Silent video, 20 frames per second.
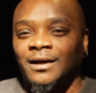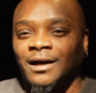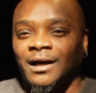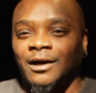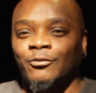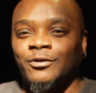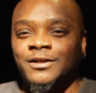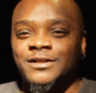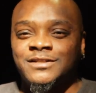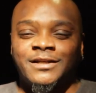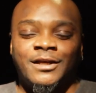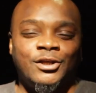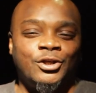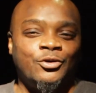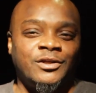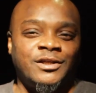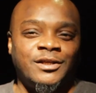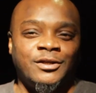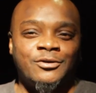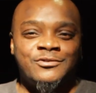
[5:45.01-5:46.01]
I want to say you
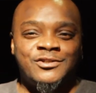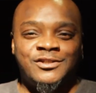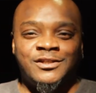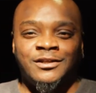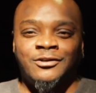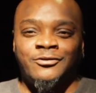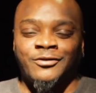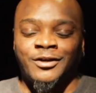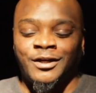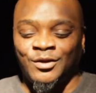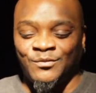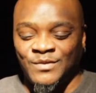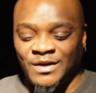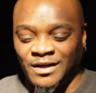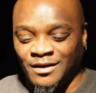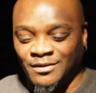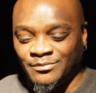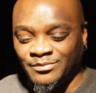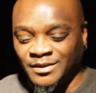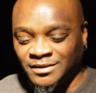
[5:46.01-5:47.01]
killed G-Gray,
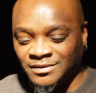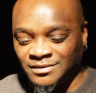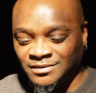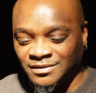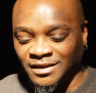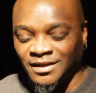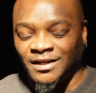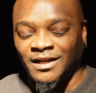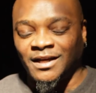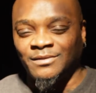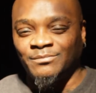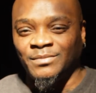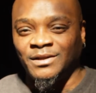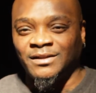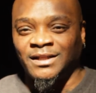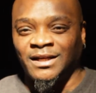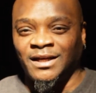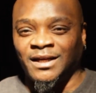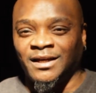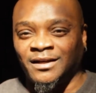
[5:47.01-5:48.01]
man. But then I'd be
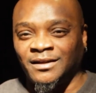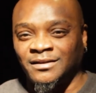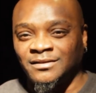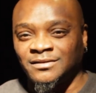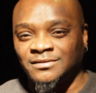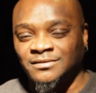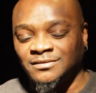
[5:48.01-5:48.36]
lying.